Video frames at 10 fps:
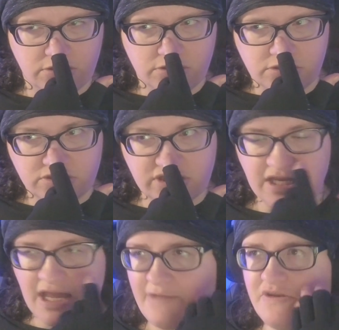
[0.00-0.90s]
It's like
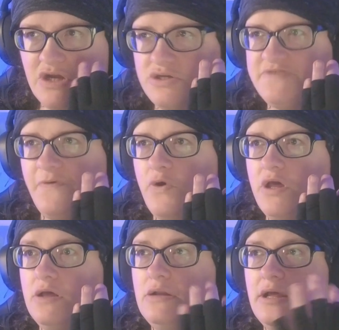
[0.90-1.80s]
I haven't heard his
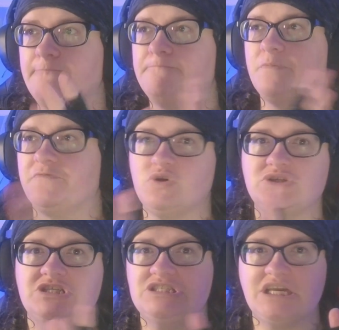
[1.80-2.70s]

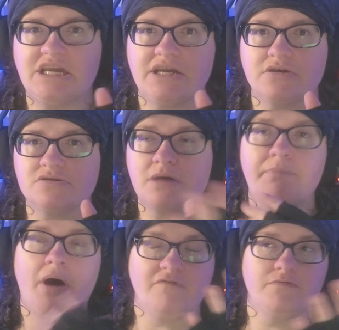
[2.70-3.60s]
voice in years,
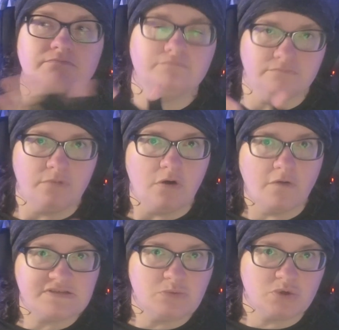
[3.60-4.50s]
apart from
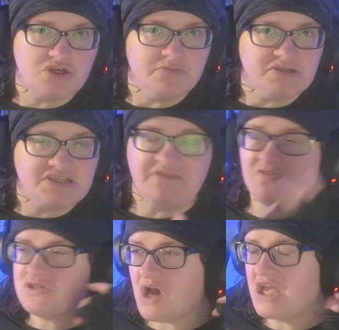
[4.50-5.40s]
obviously watching him as
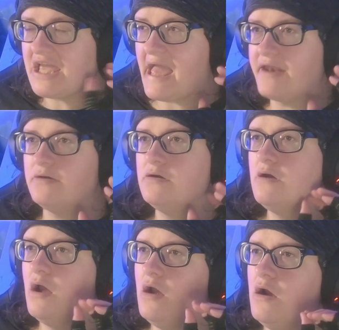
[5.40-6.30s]
Stephen. So I
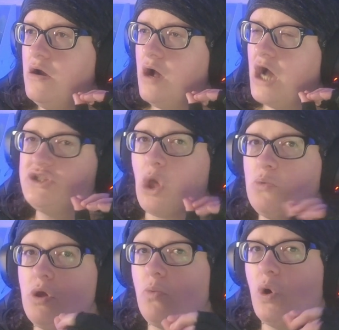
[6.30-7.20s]
don't
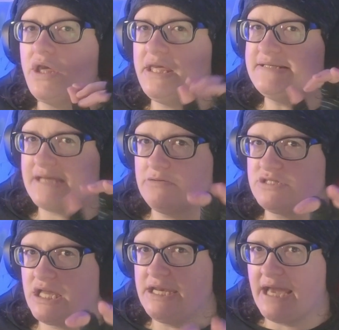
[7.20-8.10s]
know what he sounds
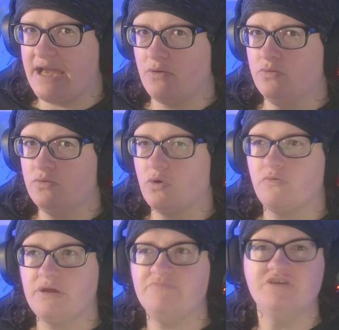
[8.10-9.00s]
like now or
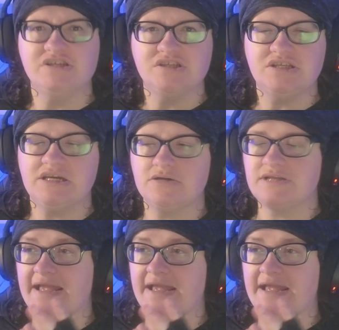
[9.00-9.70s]
in recent years.